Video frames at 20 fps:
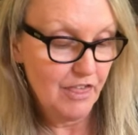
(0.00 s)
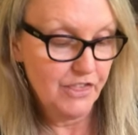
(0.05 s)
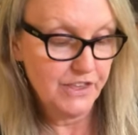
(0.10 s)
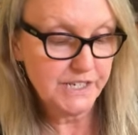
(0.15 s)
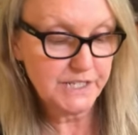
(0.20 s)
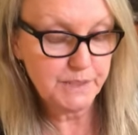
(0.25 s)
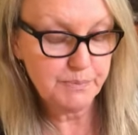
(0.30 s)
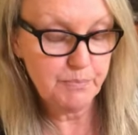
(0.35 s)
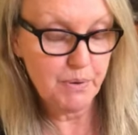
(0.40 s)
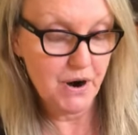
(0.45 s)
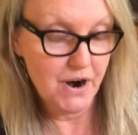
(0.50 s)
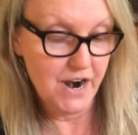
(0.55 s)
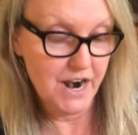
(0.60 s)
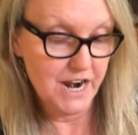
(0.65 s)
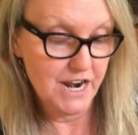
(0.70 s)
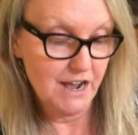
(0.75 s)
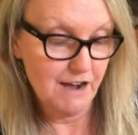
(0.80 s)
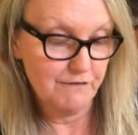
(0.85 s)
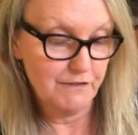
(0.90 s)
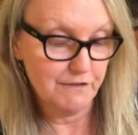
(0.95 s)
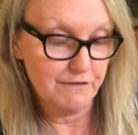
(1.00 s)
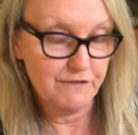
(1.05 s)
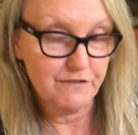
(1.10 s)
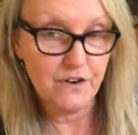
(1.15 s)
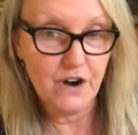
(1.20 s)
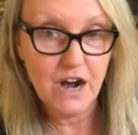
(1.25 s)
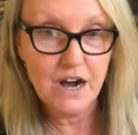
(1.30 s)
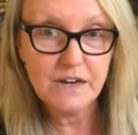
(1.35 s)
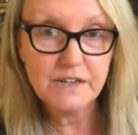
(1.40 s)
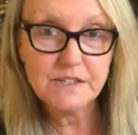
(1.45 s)
This part of a
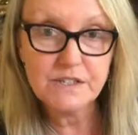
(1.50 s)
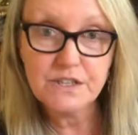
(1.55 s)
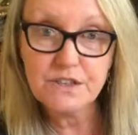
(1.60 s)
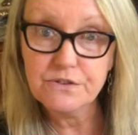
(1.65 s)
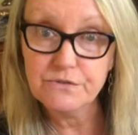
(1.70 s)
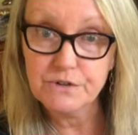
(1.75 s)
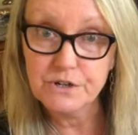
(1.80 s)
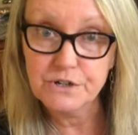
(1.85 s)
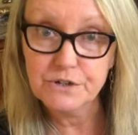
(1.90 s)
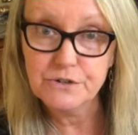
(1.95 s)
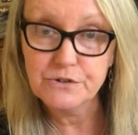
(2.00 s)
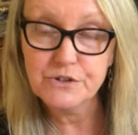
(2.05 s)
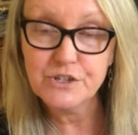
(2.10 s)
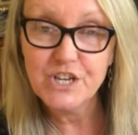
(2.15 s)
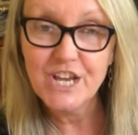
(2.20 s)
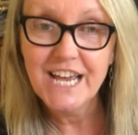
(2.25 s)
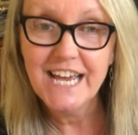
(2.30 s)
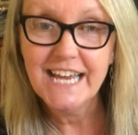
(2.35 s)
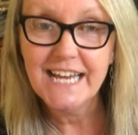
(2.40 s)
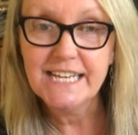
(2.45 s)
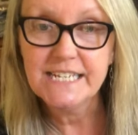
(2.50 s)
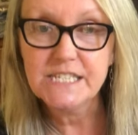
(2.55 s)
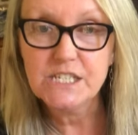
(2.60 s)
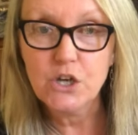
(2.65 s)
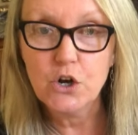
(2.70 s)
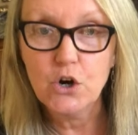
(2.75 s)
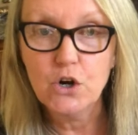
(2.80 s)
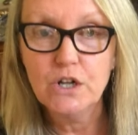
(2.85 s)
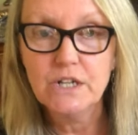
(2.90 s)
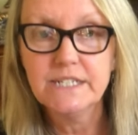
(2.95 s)
frog's throat is
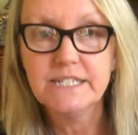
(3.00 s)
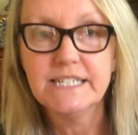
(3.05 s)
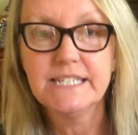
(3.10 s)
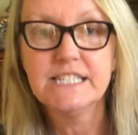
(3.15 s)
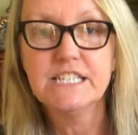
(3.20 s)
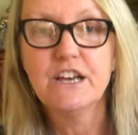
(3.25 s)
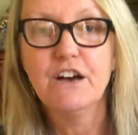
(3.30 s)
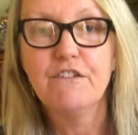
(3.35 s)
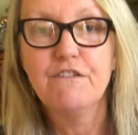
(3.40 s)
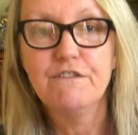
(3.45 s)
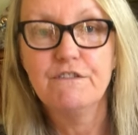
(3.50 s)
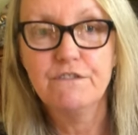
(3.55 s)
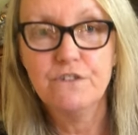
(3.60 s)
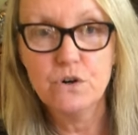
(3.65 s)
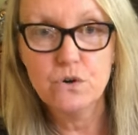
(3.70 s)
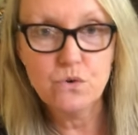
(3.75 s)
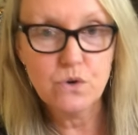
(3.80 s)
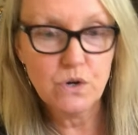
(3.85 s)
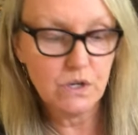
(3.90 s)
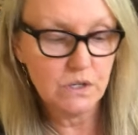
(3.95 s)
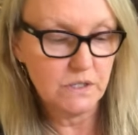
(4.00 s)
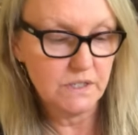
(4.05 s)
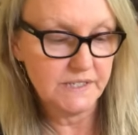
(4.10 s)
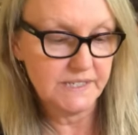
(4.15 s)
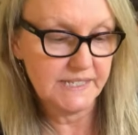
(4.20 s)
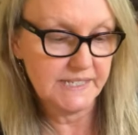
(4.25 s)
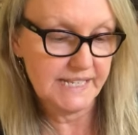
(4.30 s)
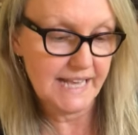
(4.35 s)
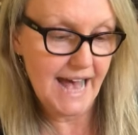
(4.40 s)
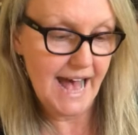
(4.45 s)
called its vocal
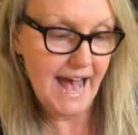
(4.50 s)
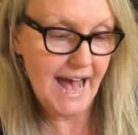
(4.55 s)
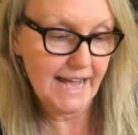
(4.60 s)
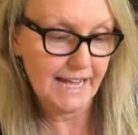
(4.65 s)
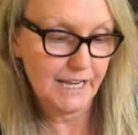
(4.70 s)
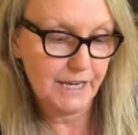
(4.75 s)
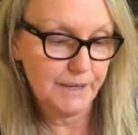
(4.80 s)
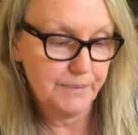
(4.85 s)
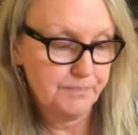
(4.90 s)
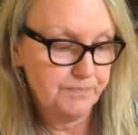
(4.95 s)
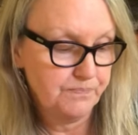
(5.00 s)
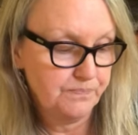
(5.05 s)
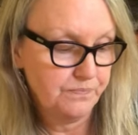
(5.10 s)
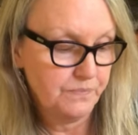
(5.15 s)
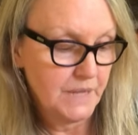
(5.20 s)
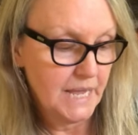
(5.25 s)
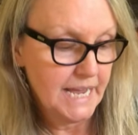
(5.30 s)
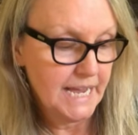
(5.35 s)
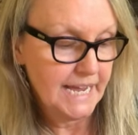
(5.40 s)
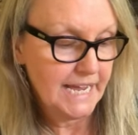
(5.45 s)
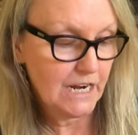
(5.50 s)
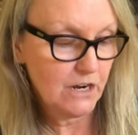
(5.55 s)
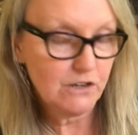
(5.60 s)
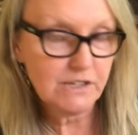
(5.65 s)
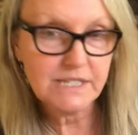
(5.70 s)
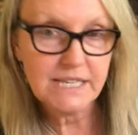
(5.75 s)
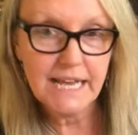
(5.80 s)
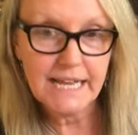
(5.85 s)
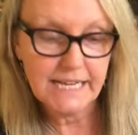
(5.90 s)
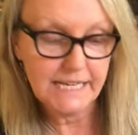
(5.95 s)
sac. It
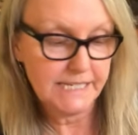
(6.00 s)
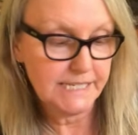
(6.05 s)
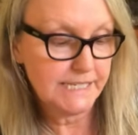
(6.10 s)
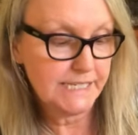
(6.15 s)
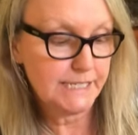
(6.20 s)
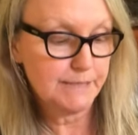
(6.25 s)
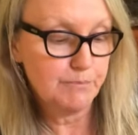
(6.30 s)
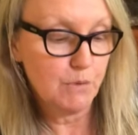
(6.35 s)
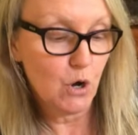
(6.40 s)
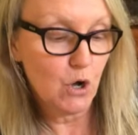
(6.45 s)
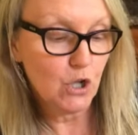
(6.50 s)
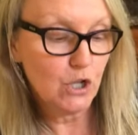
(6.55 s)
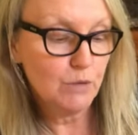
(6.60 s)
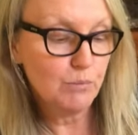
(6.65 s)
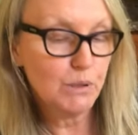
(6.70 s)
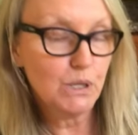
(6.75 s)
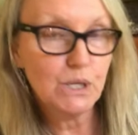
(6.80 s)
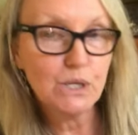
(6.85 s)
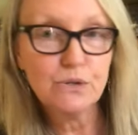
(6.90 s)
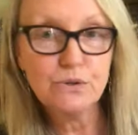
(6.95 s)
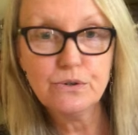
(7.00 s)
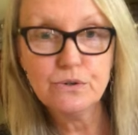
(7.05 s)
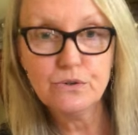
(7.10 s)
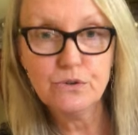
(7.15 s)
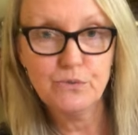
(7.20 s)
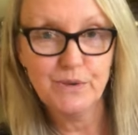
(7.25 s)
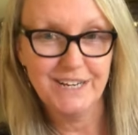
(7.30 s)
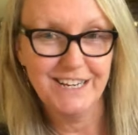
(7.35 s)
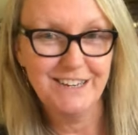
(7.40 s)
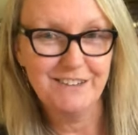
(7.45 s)
looks like a small
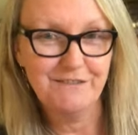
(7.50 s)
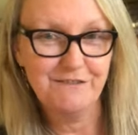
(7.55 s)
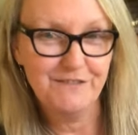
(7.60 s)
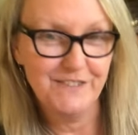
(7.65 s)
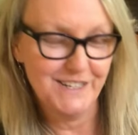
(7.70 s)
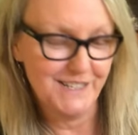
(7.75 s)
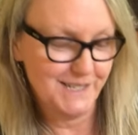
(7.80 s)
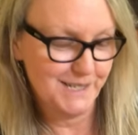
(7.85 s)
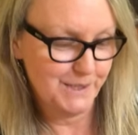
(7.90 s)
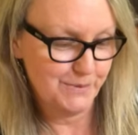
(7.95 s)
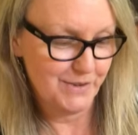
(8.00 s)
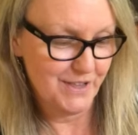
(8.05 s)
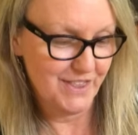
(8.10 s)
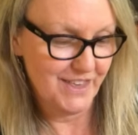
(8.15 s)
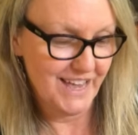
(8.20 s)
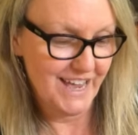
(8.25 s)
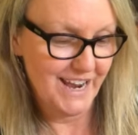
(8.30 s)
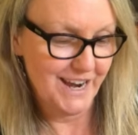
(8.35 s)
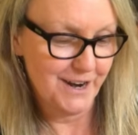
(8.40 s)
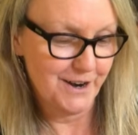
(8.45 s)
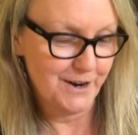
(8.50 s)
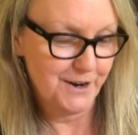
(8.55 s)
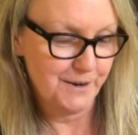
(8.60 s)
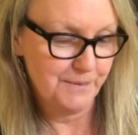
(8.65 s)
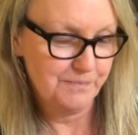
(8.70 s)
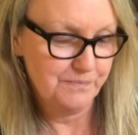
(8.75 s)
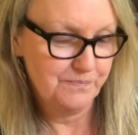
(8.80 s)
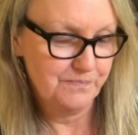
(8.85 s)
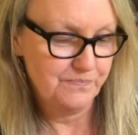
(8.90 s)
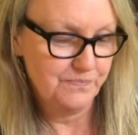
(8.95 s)
balloon when it fills with air.